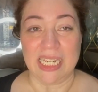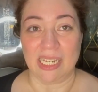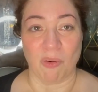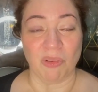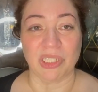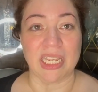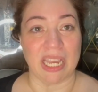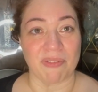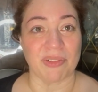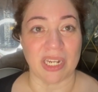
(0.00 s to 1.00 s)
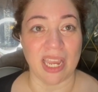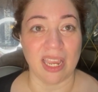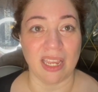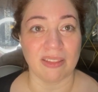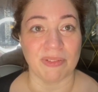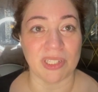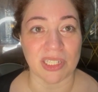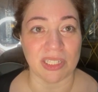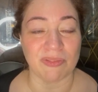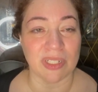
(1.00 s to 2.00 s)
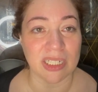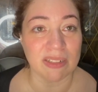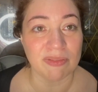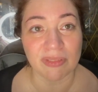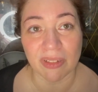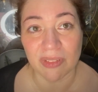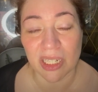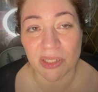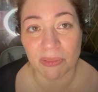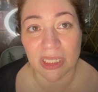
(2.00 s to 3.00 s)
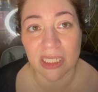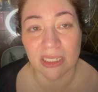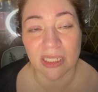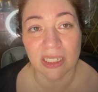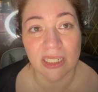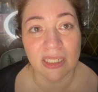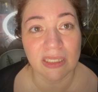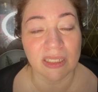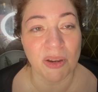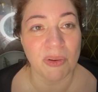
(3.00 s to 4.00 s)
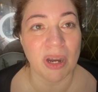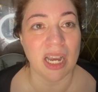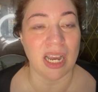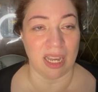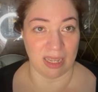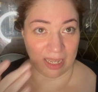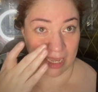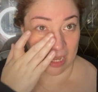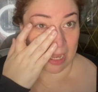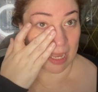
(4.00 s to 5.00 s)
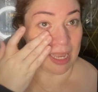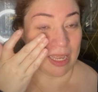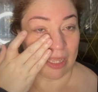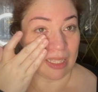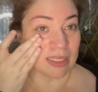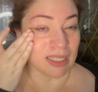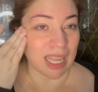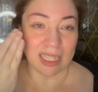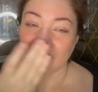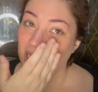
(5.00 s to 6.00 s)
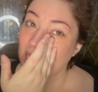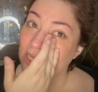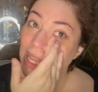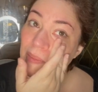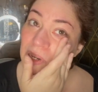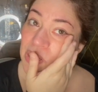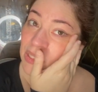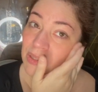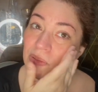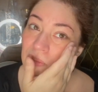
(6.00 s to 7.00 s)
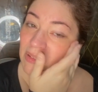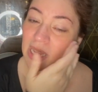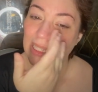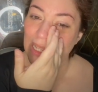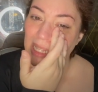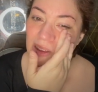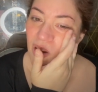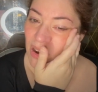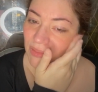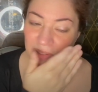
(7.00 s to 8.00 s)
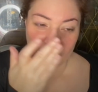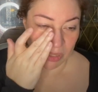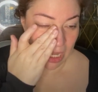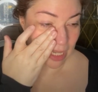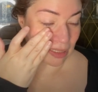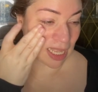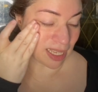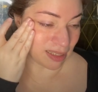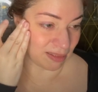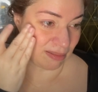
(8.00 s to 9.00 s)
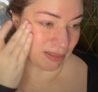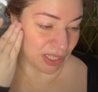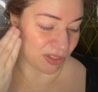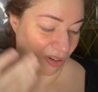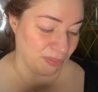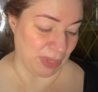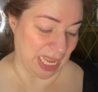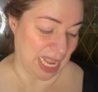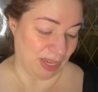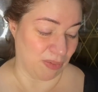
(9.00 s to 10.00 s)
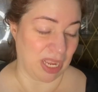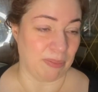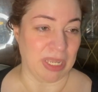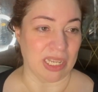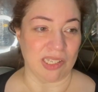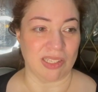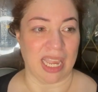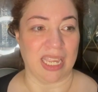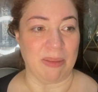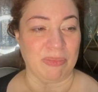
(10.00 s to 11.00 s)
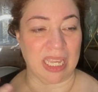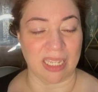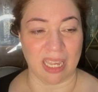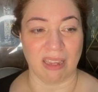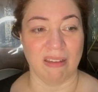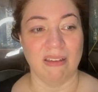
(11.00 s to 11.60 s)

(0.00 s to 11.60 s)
all day, every day, 365, 7 days a week. So the last thing that I want to do, and horror films kind of like disturb me anyway, because I keep thinking,